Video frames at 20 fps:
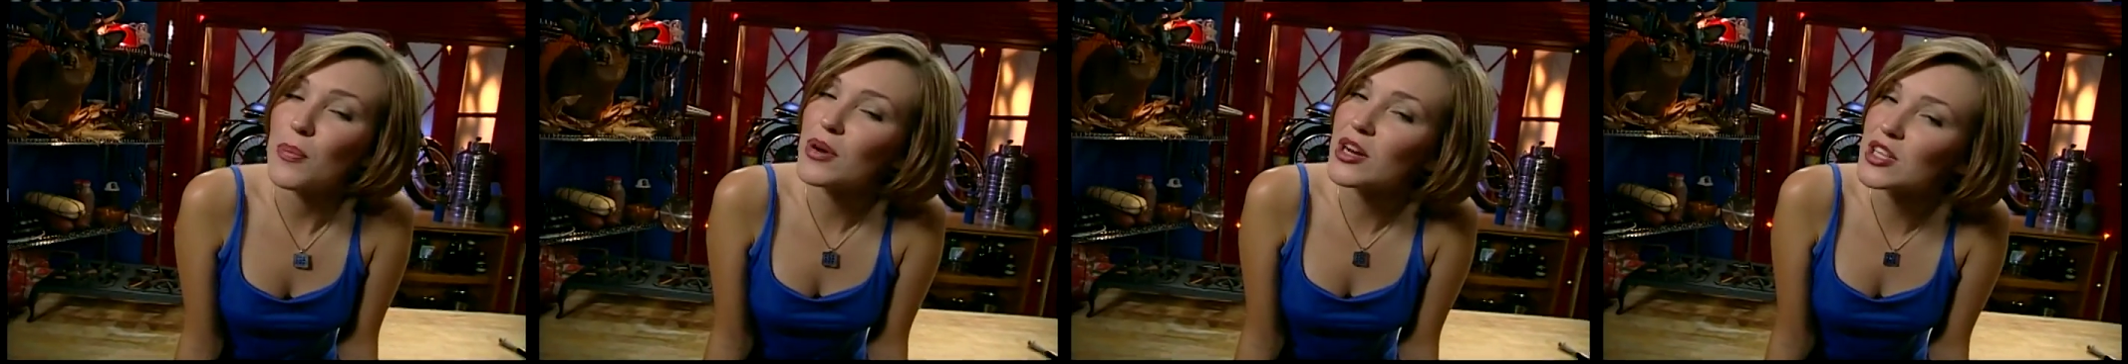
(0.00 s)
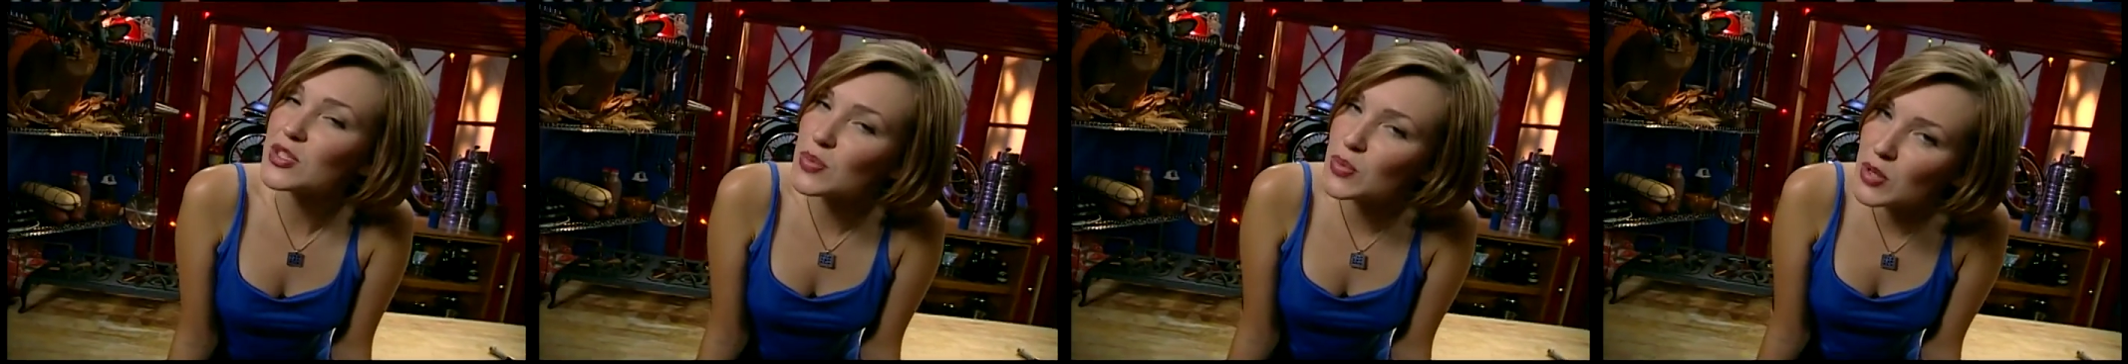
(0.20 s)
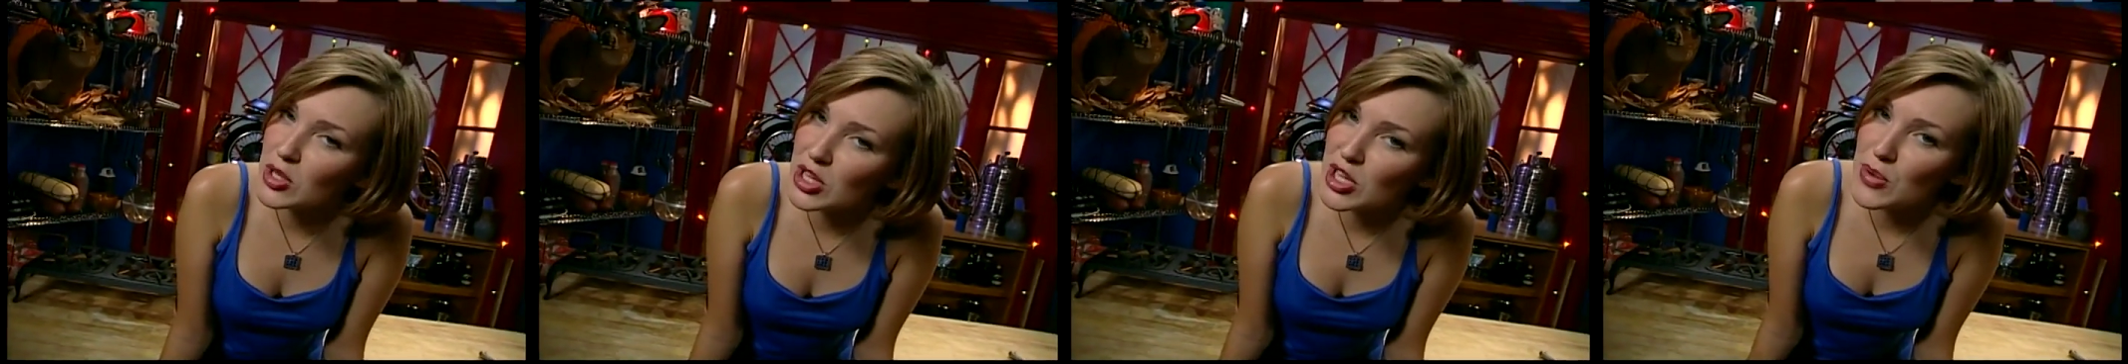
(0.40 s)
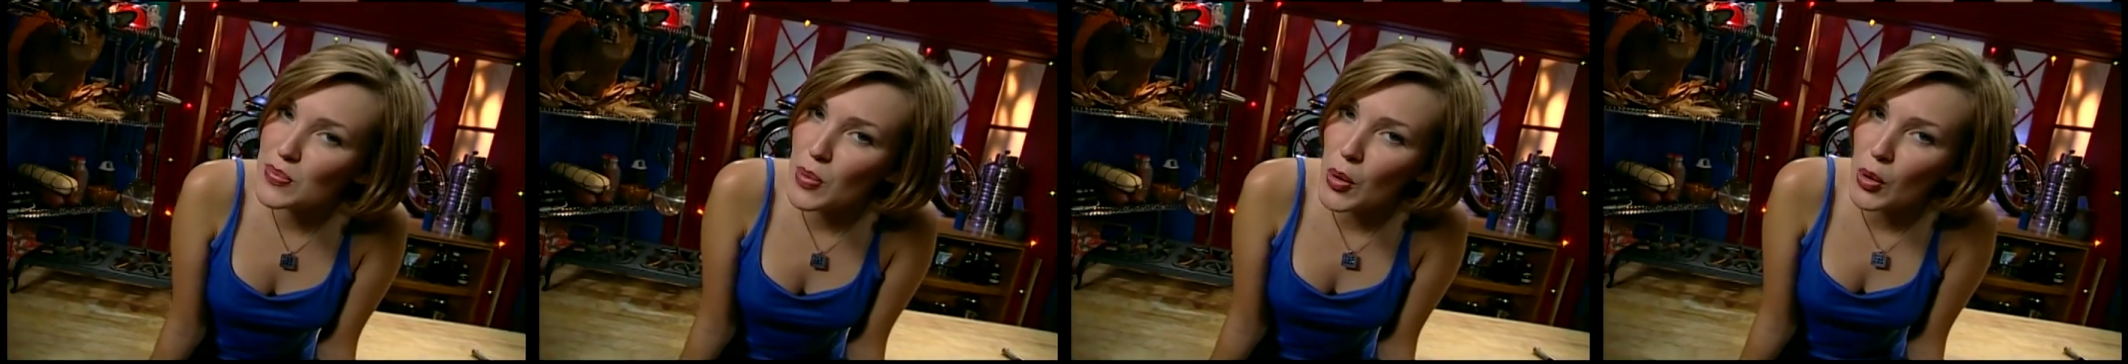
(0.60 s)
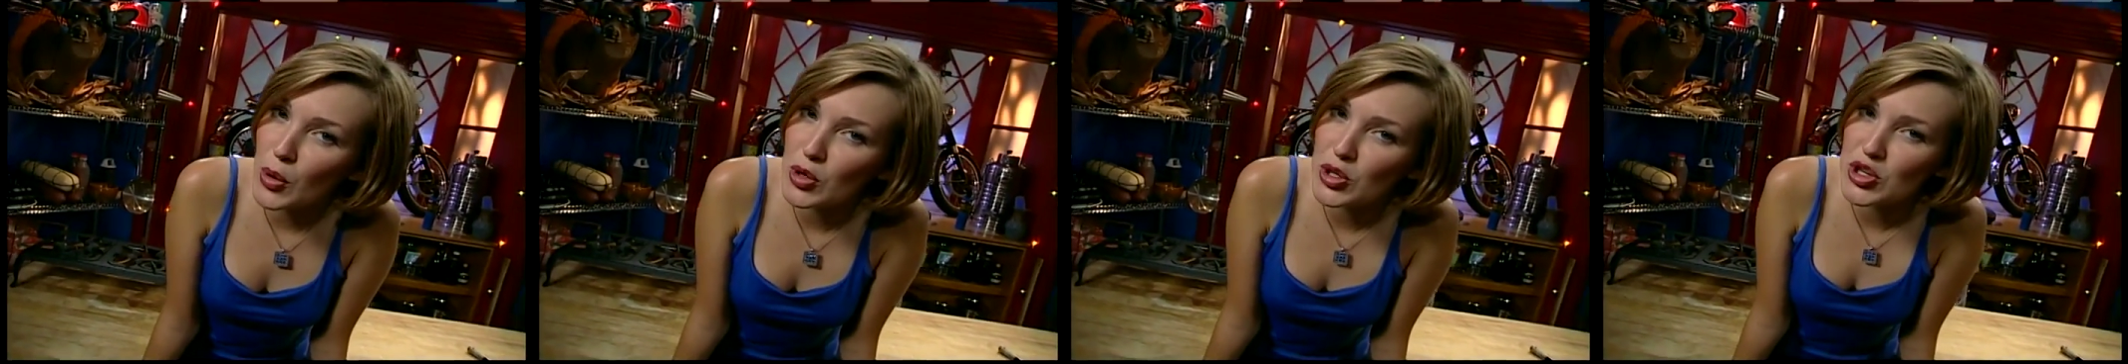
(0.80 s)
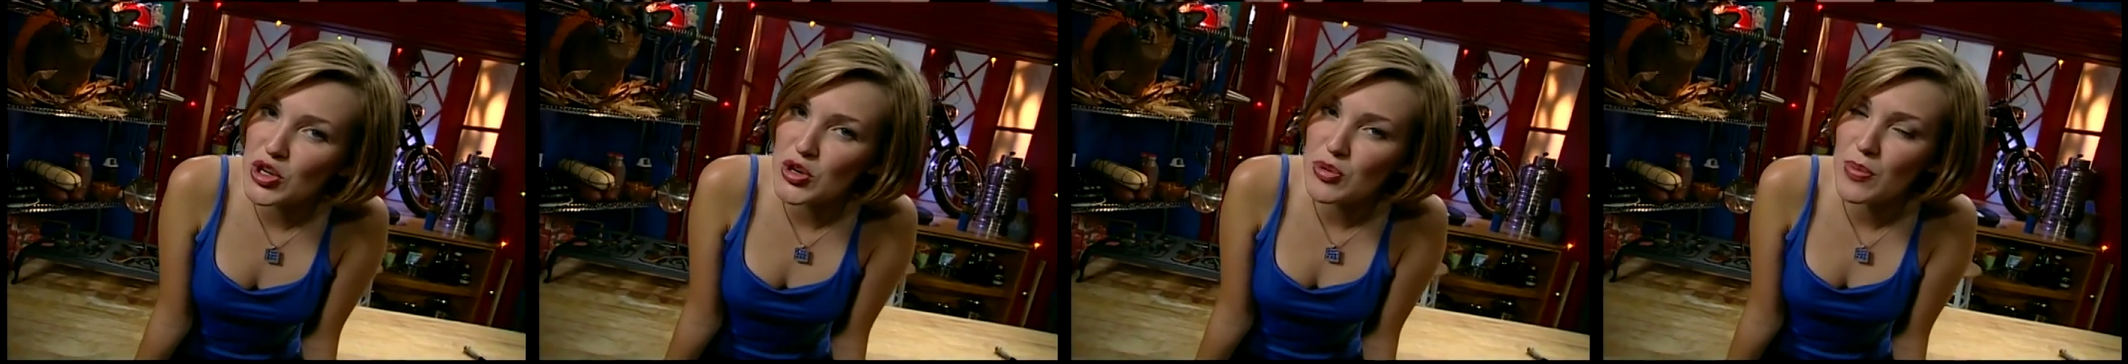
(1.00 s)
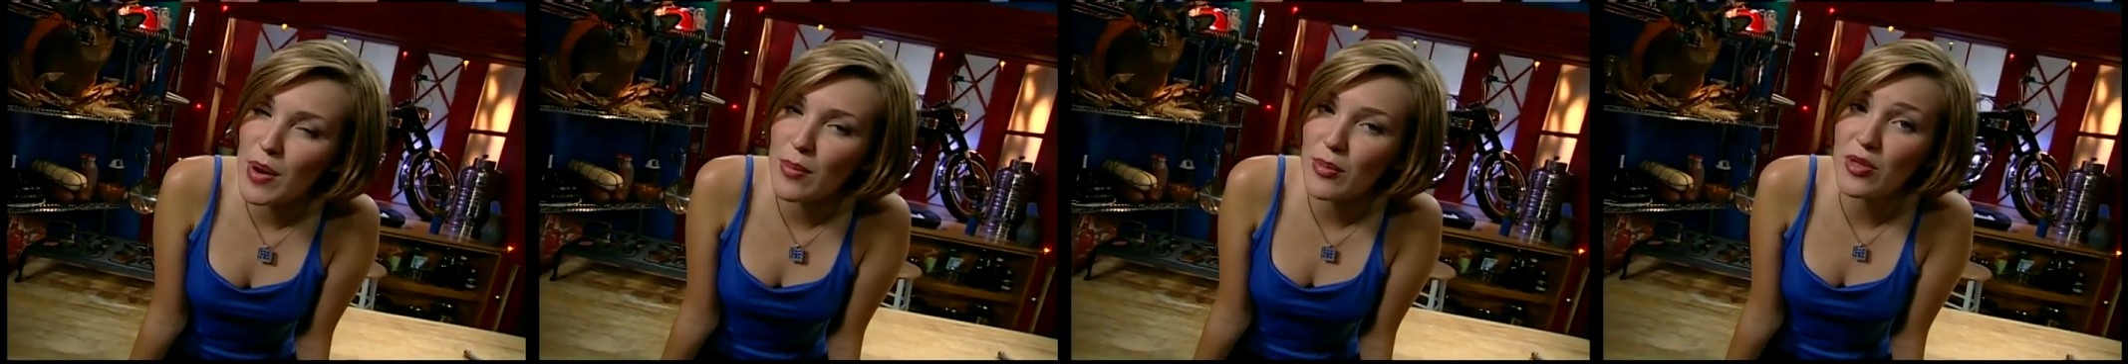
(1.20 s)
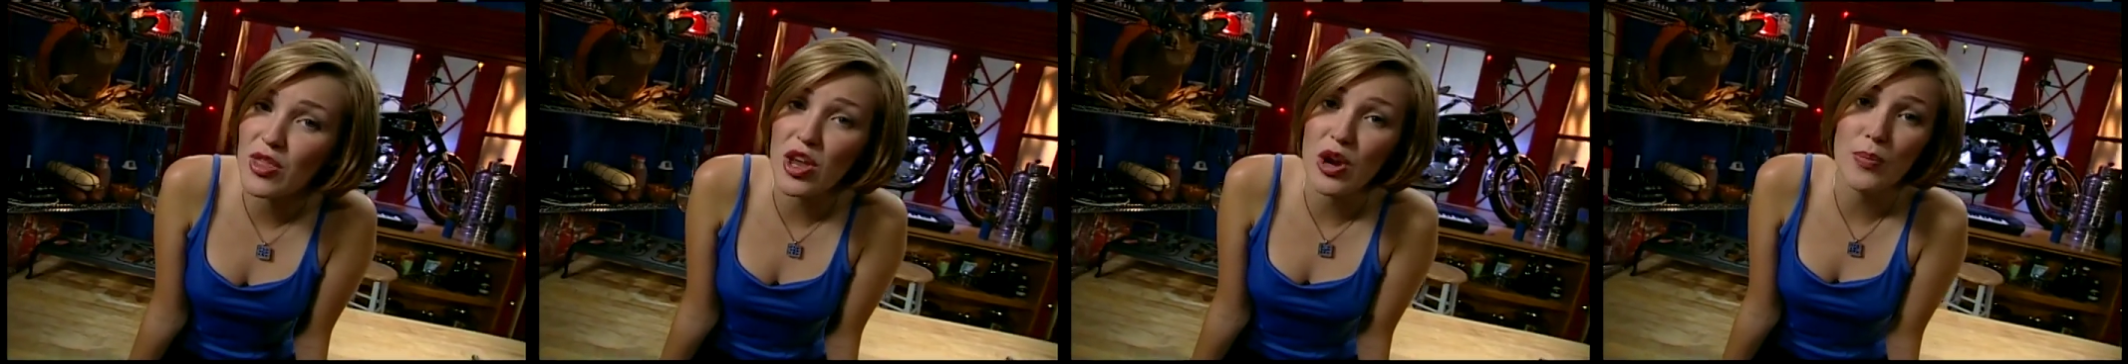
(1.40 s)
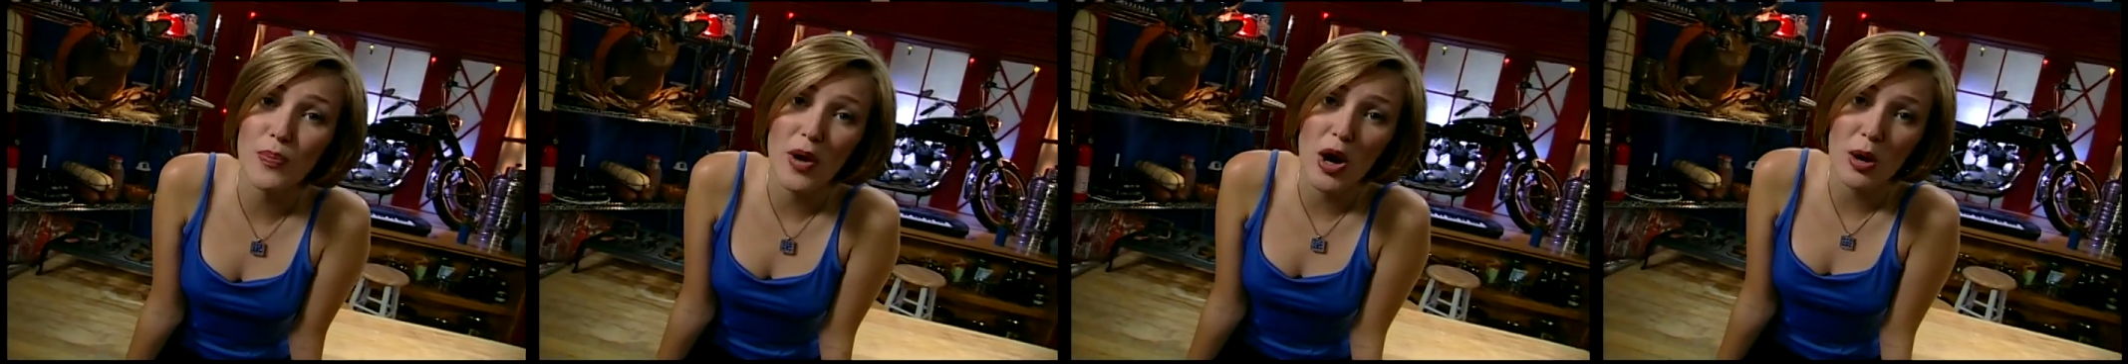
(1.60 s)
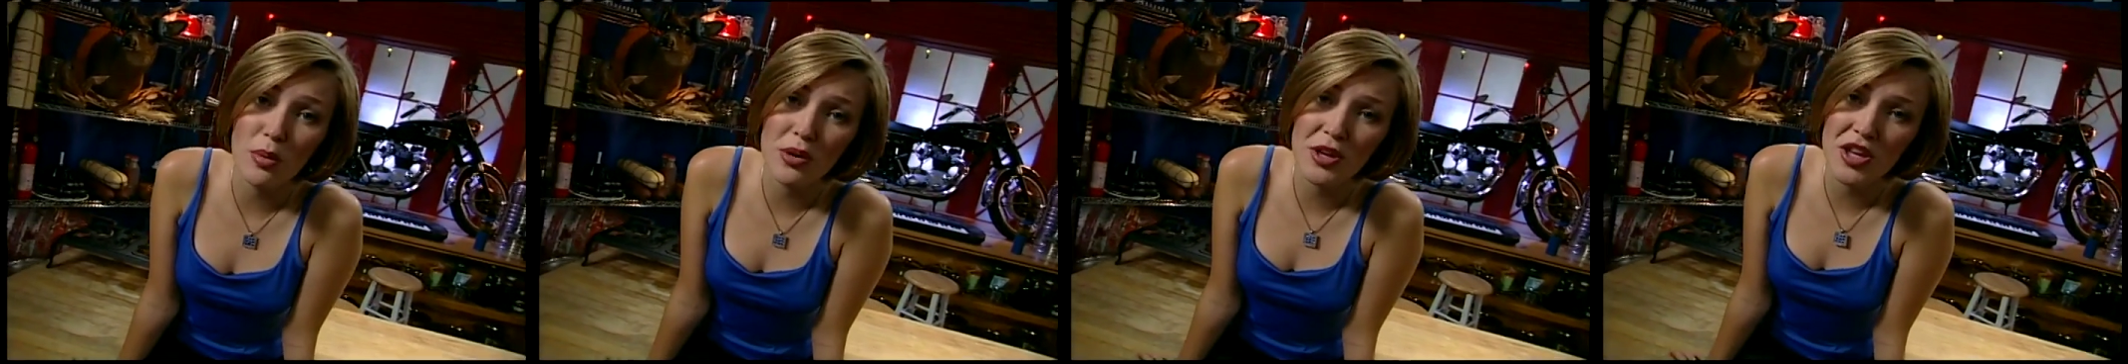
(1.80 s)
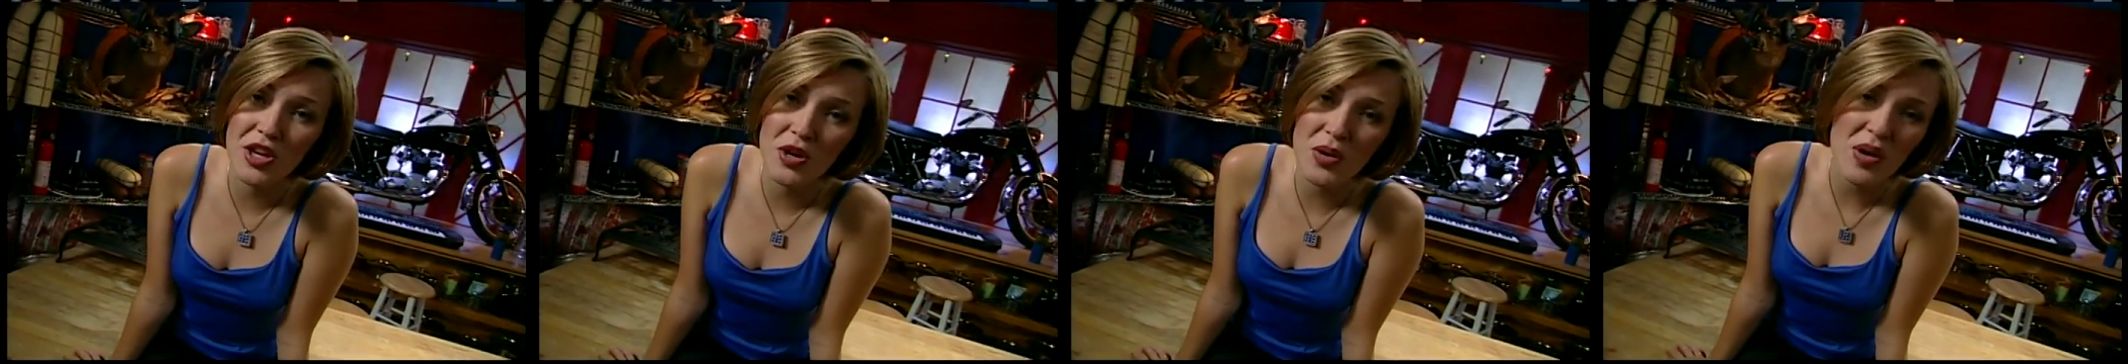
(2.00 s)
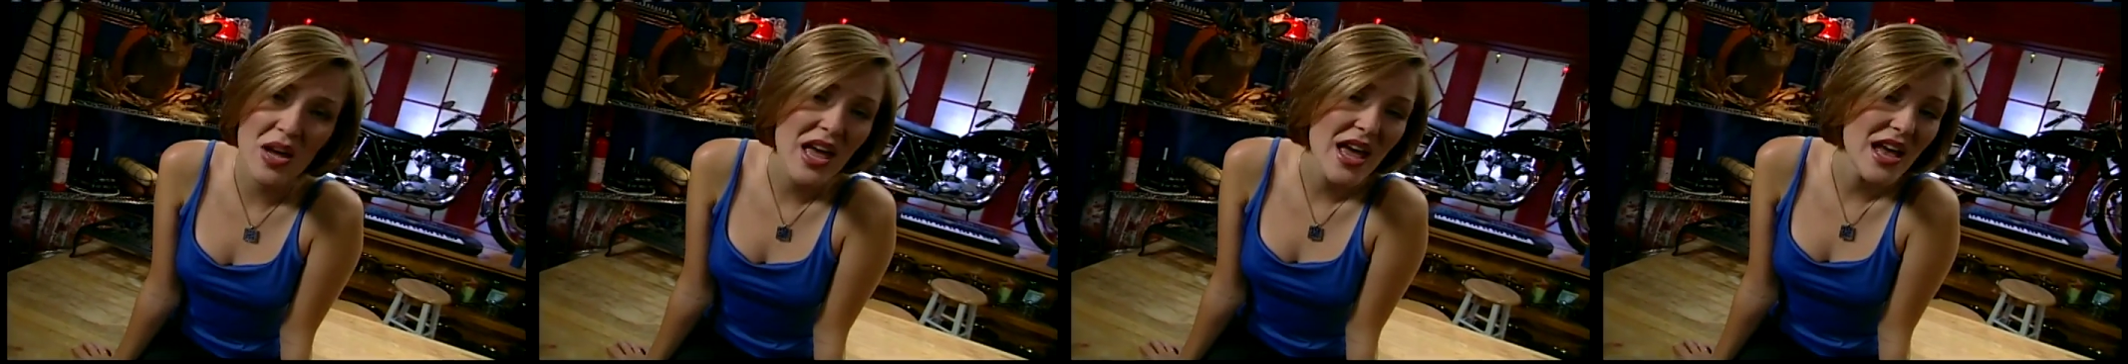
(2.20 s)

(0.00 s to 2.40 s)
but it's really important to remember that a barbecue